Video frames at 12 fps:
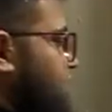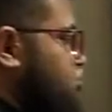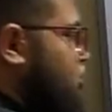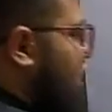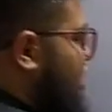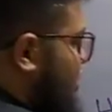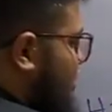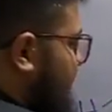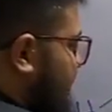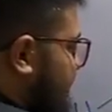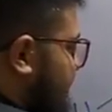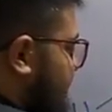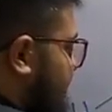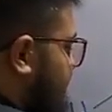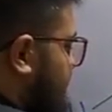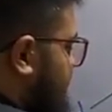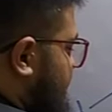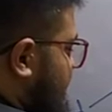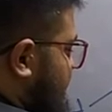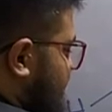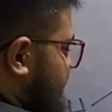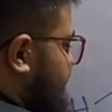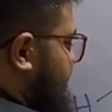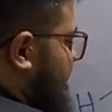So now over here,
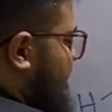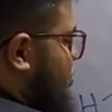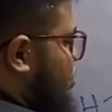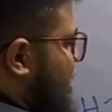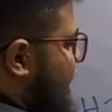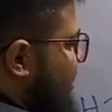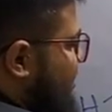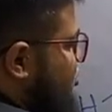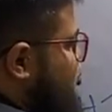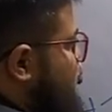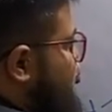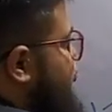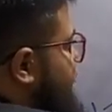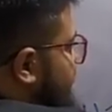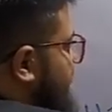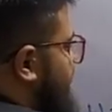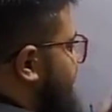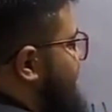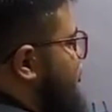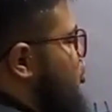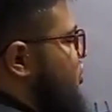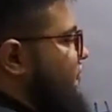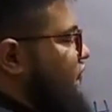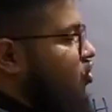we've got 1, 2, 3 and
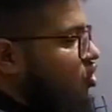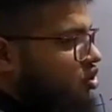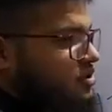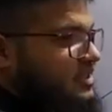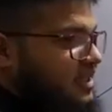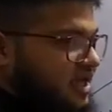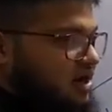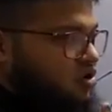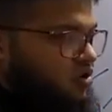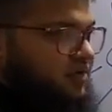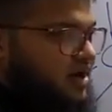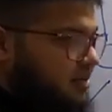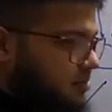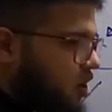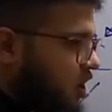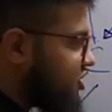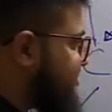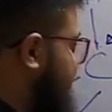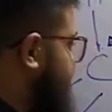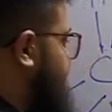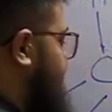4. 4 single covalent bonds means